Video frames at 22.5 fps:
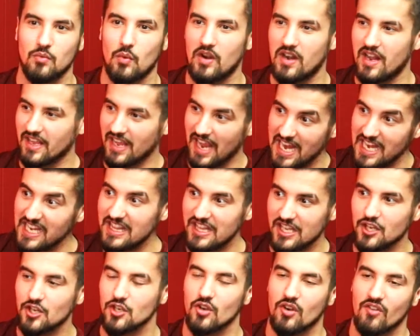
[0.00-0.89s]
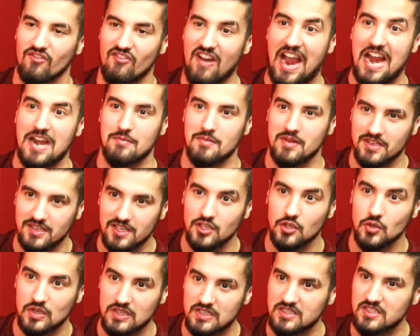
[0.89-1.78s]
Where like anything in your environment that
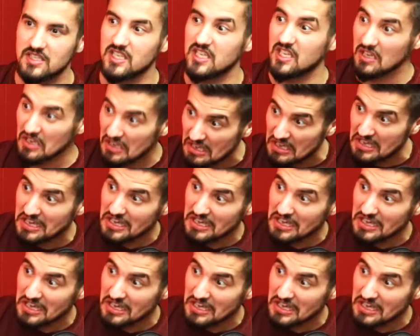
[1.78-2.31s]
you could see,